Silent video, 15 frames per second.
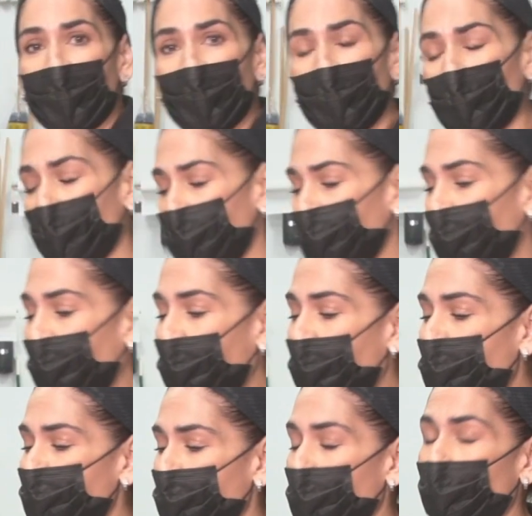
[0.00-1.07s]
We're gonna have
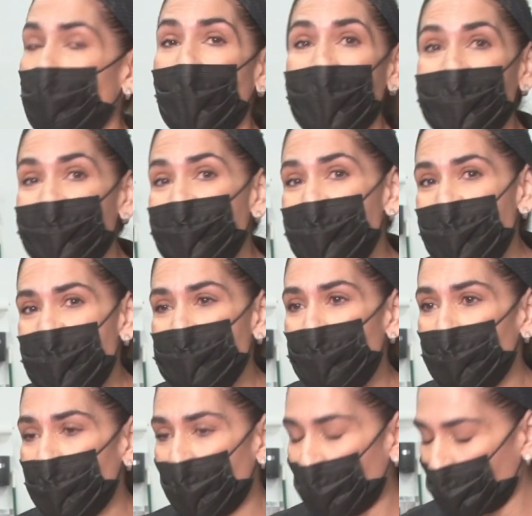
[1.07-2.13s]
1 teaspoon
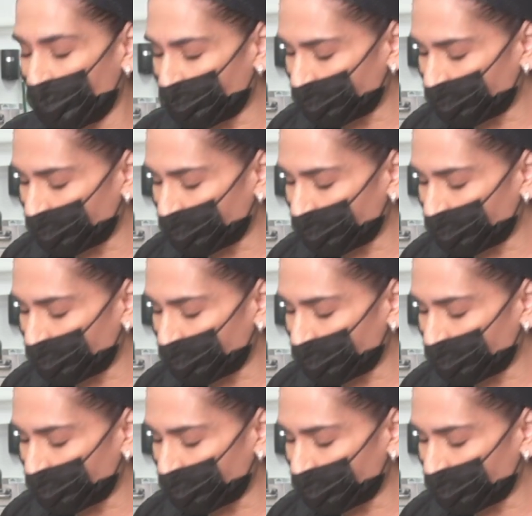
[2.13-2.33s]
of